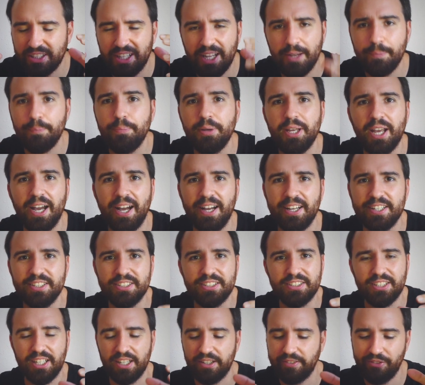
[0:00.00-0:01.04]

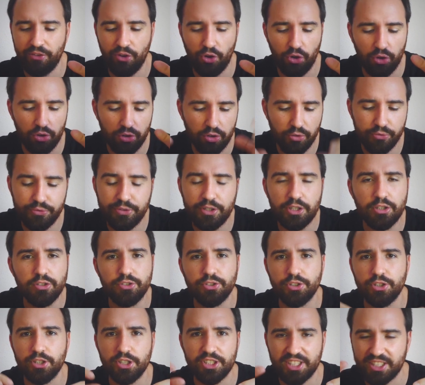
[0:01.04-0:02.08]
KPIs and all the
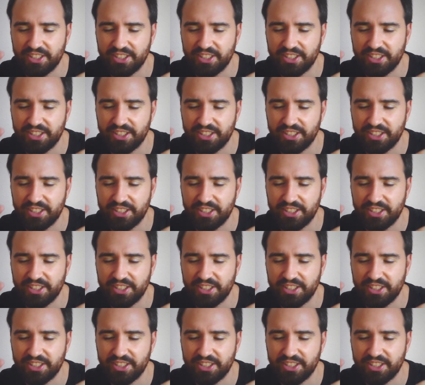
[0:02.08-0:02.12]
filters